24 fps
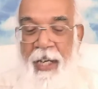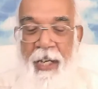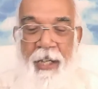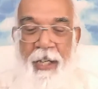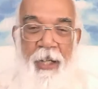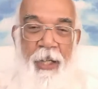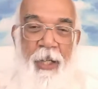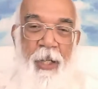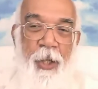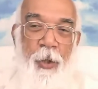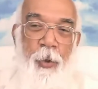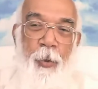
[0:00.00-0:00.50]

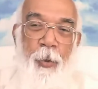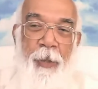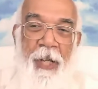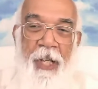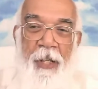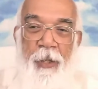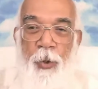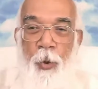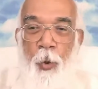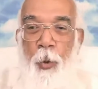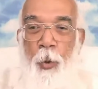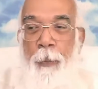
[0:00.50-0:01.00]
Second,
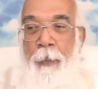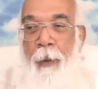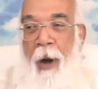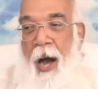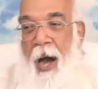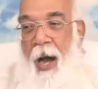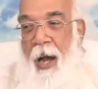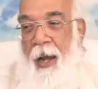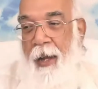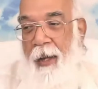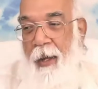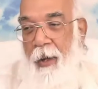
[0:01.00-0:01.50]
U means
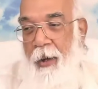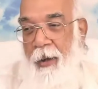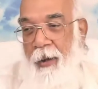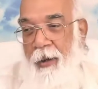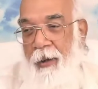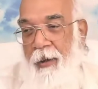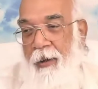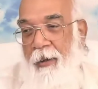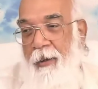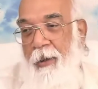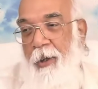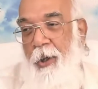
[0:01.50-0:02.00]

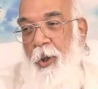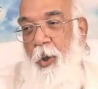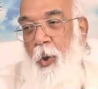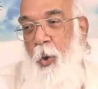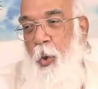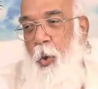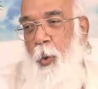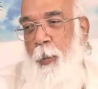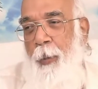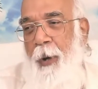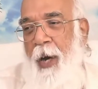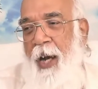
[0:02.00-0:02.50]
upaya.
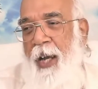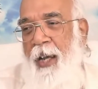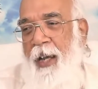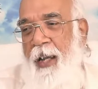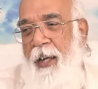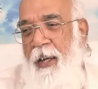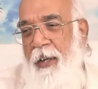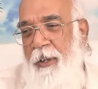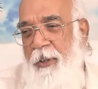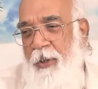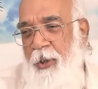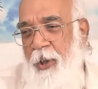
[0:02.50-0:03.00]

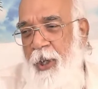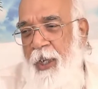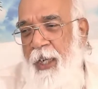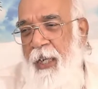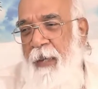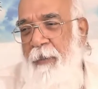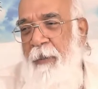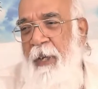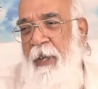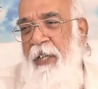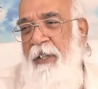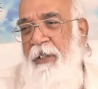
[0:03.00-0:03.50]
Upaya
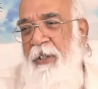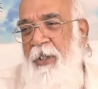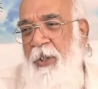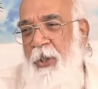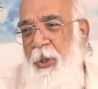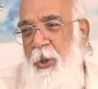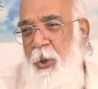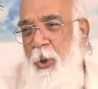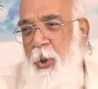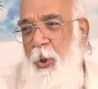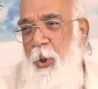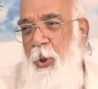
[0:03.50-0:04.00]
literally
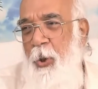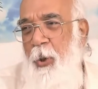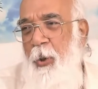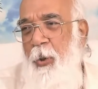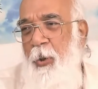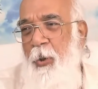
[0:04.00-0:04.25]
means